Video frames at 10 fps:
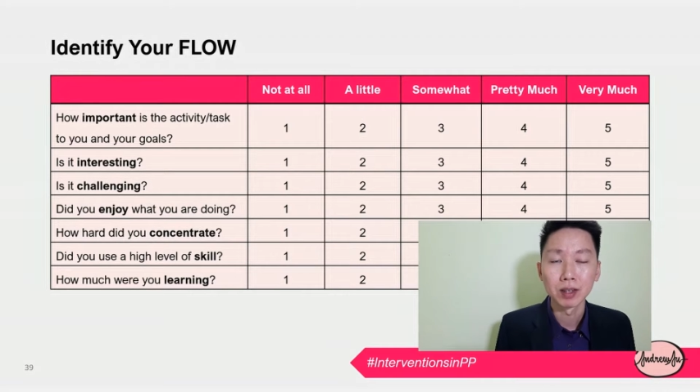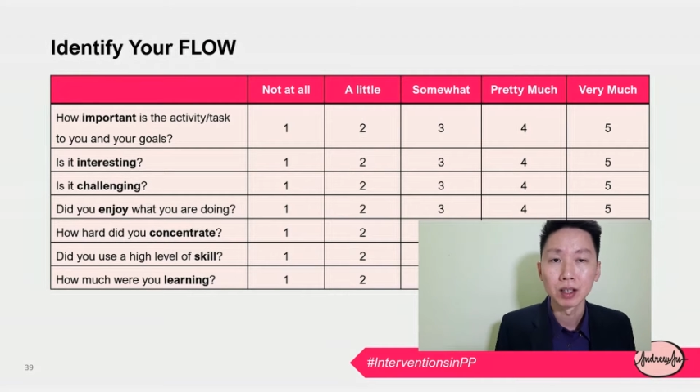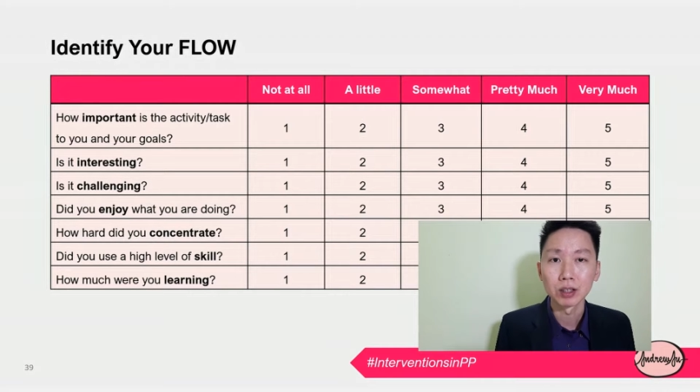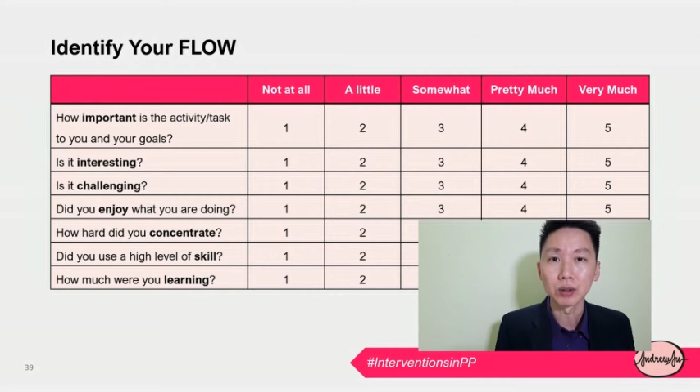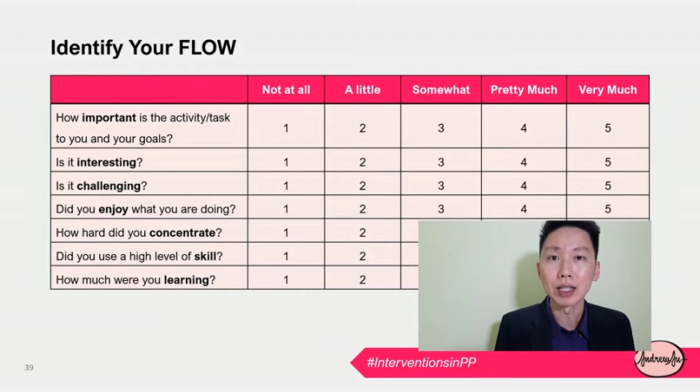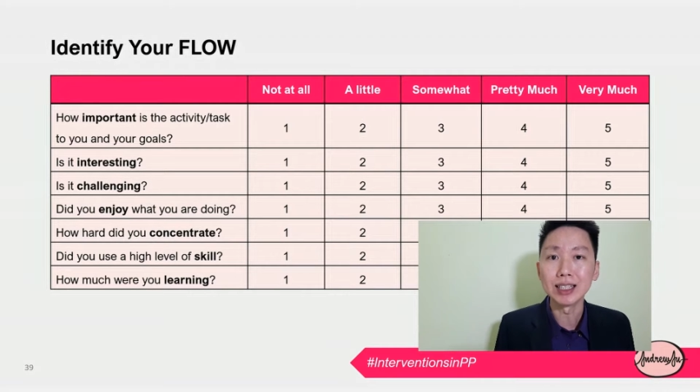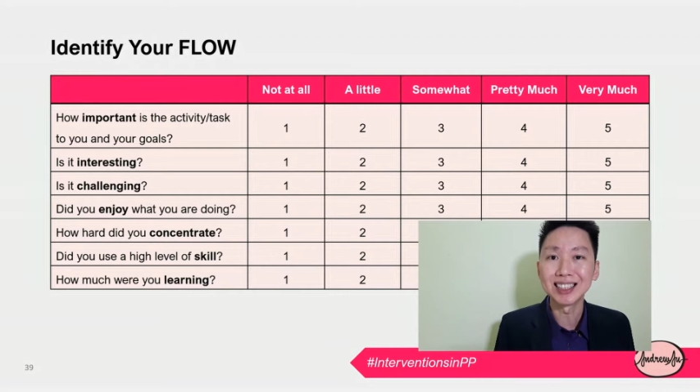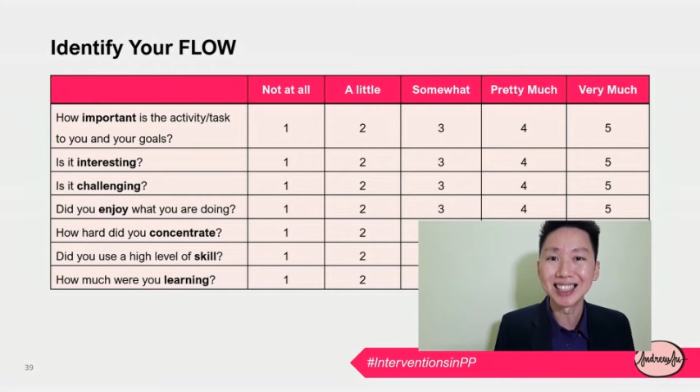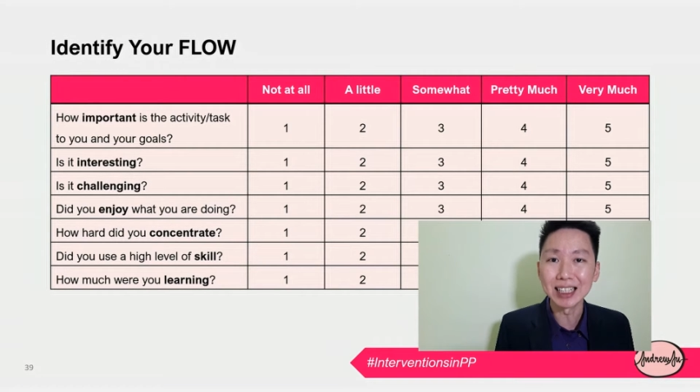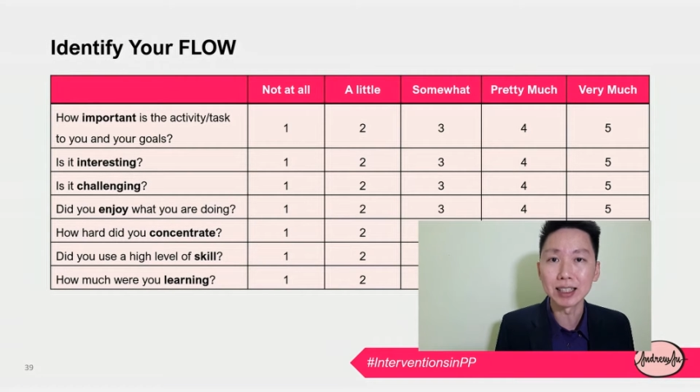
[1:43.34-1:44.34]
So
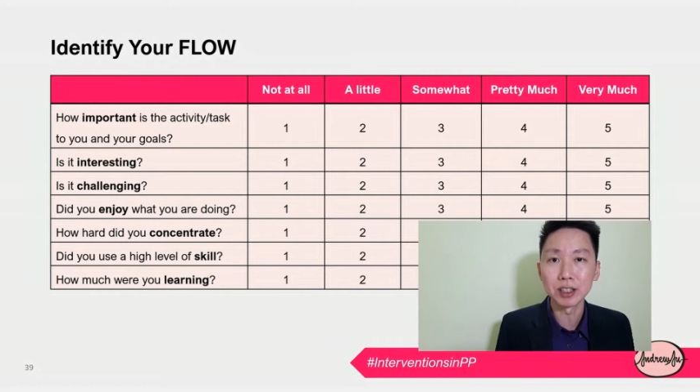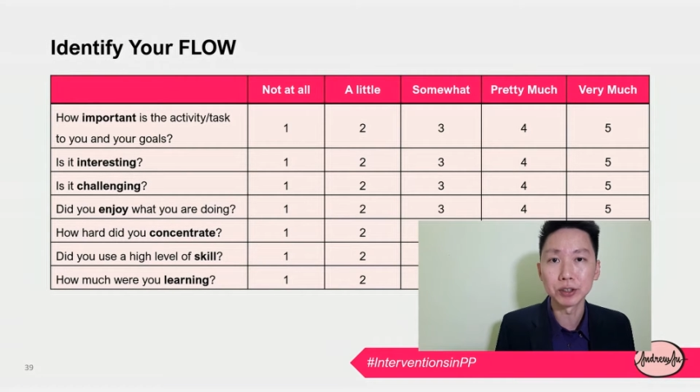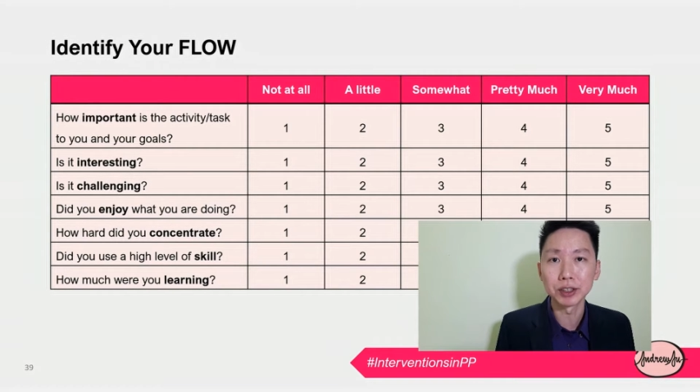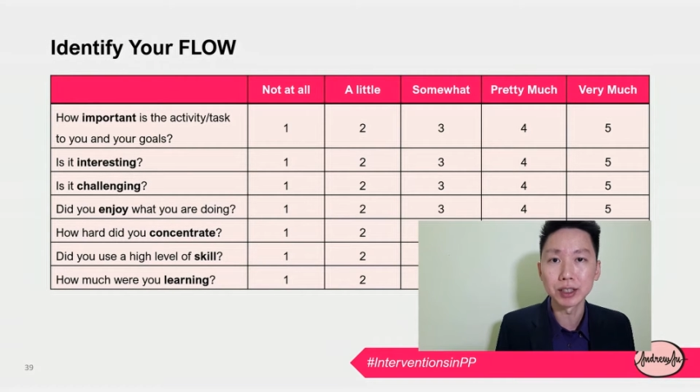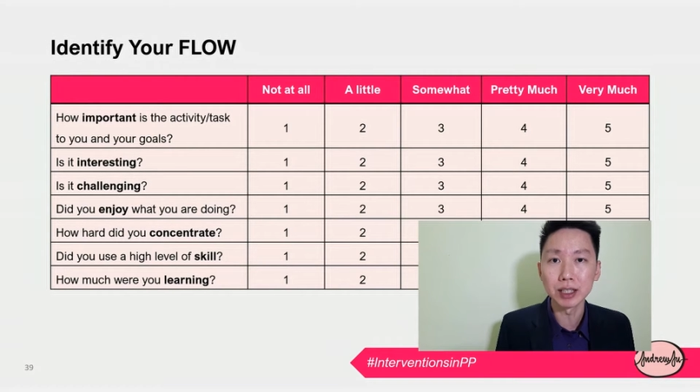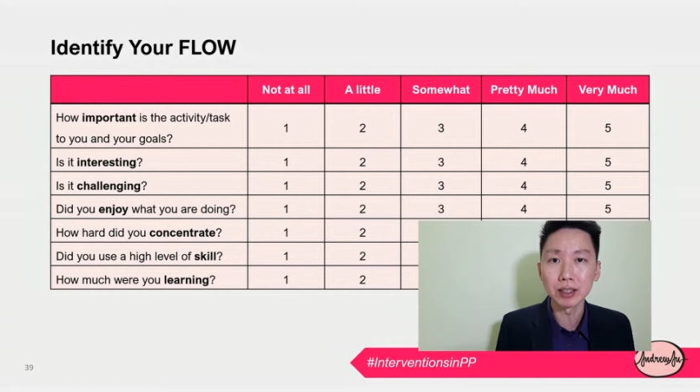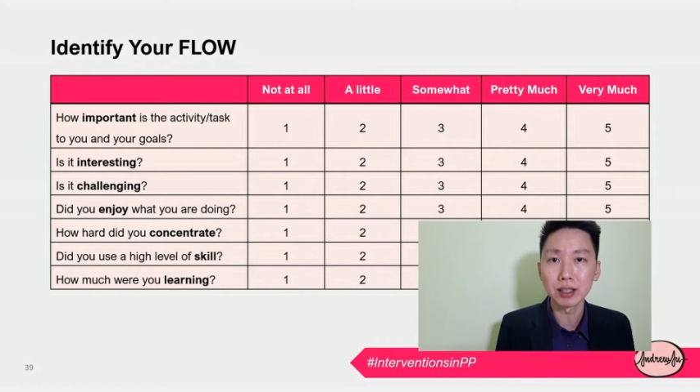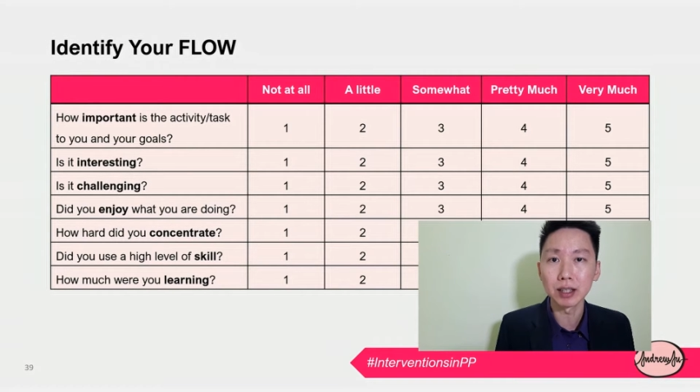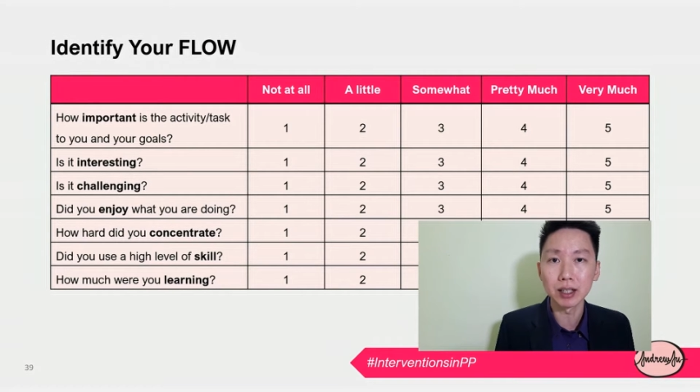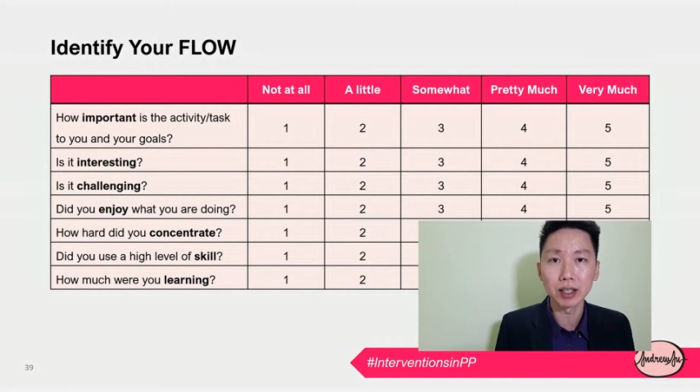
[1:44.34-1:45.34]
is it interesting? The
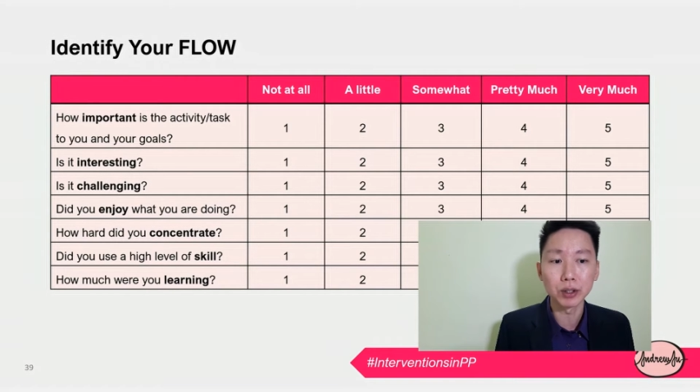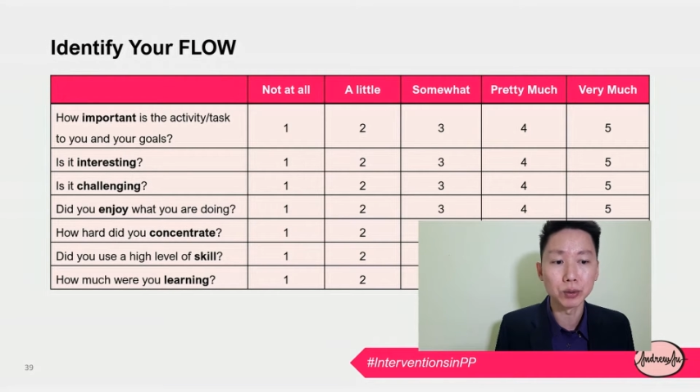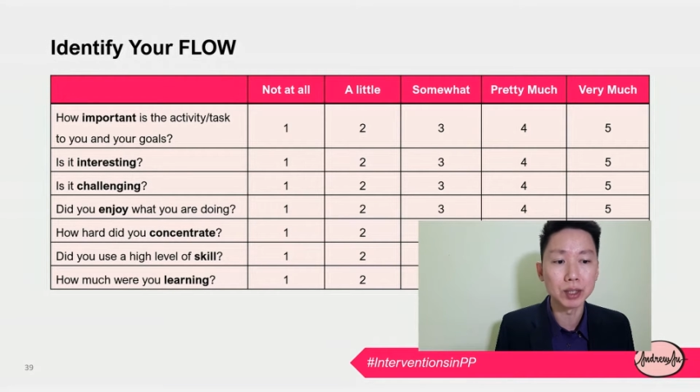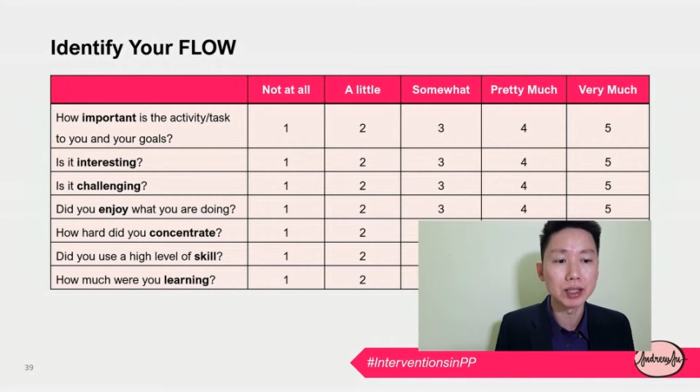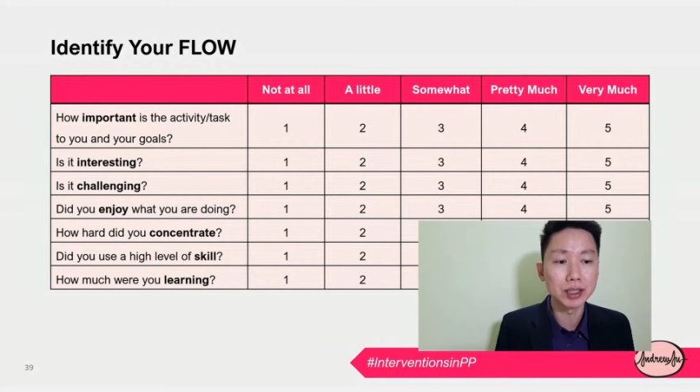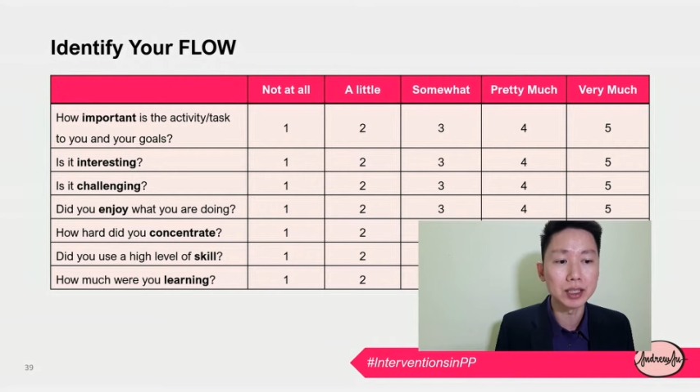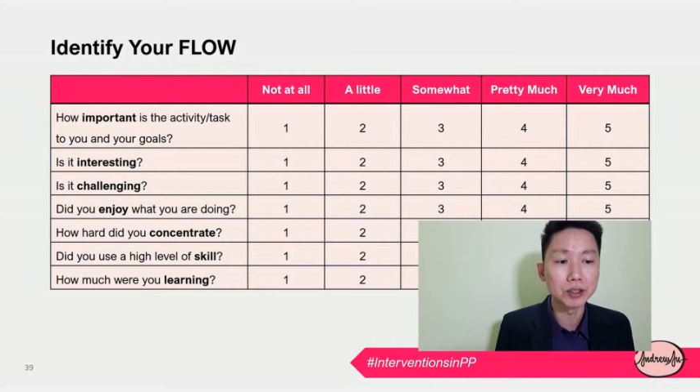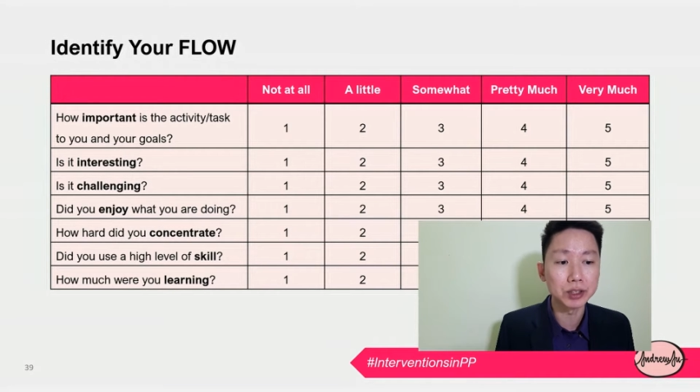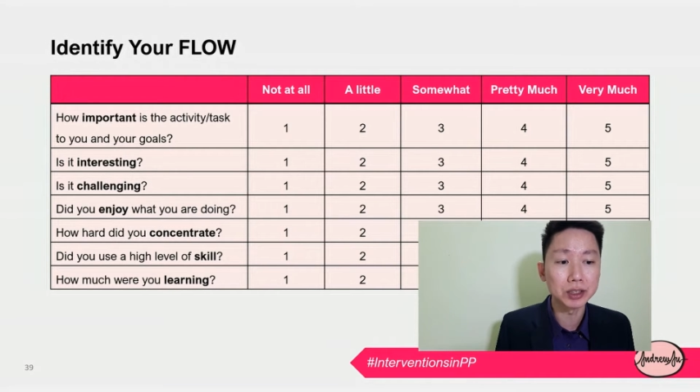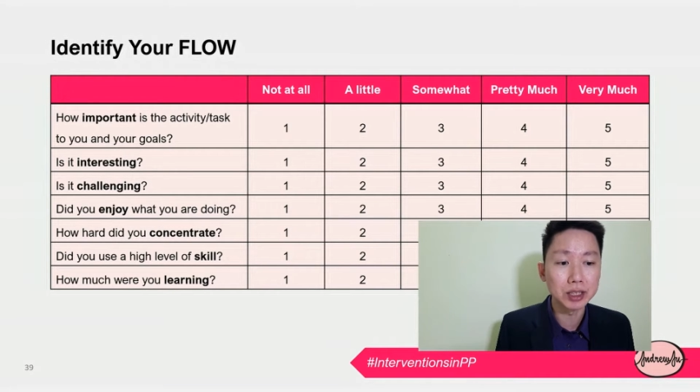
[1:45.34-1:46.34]
thing that you're doing, is it
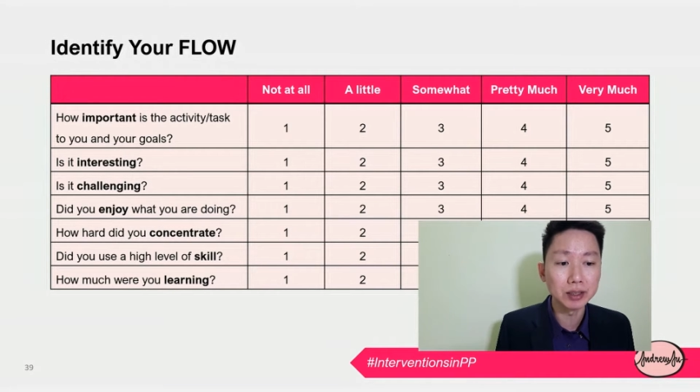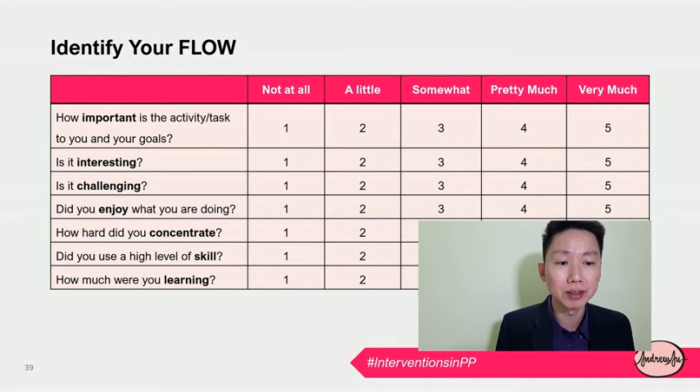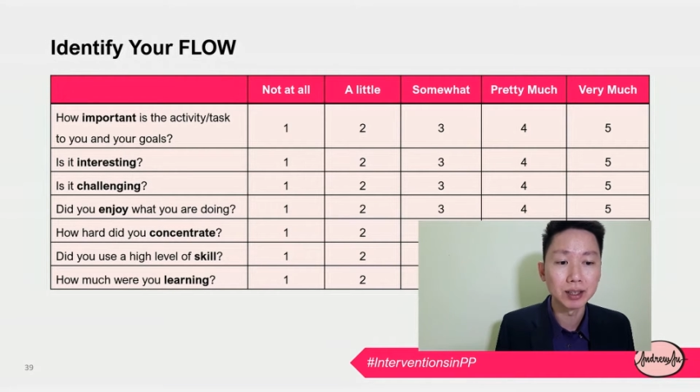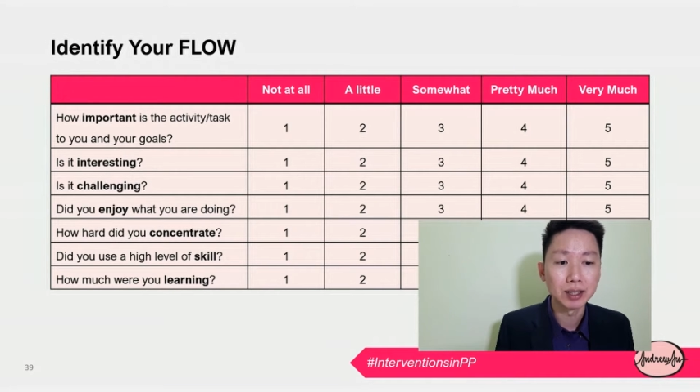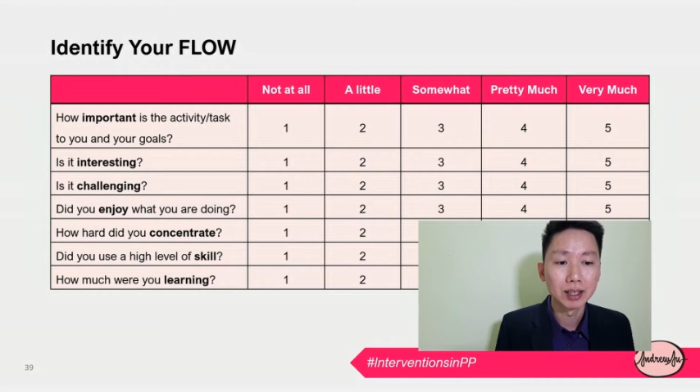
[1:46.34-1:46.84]
interesting?